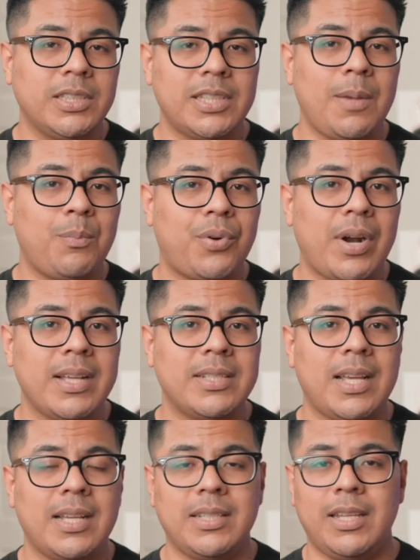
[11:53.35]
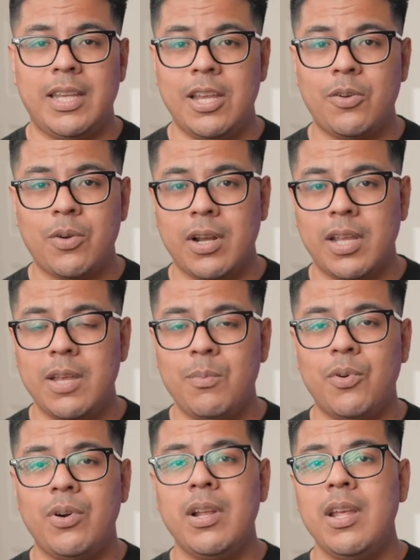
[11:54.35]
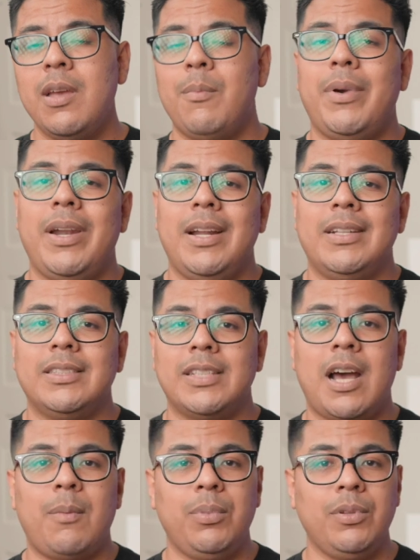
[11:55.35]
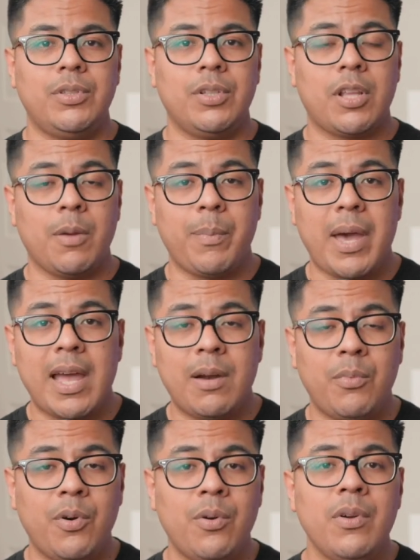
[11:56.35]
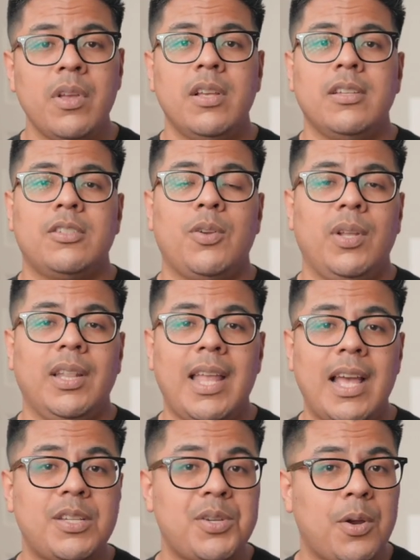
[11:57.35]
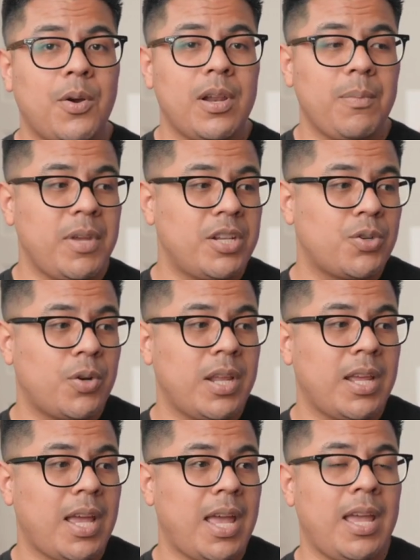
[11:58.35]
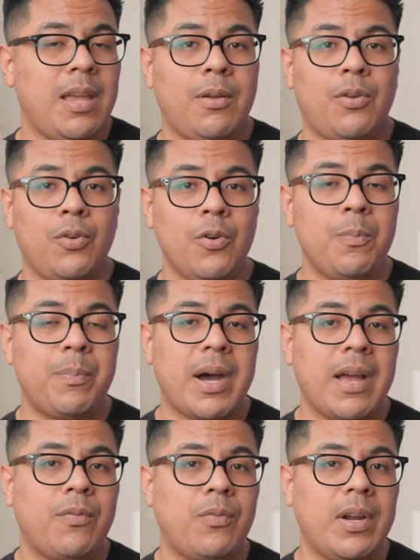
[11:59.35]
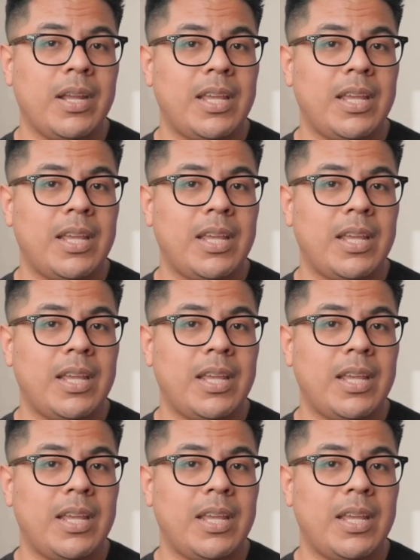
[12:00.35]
the same price as a Keychron keyboard, but it is not Bluetooth compatible. So unless you're going to be joining a group buy for a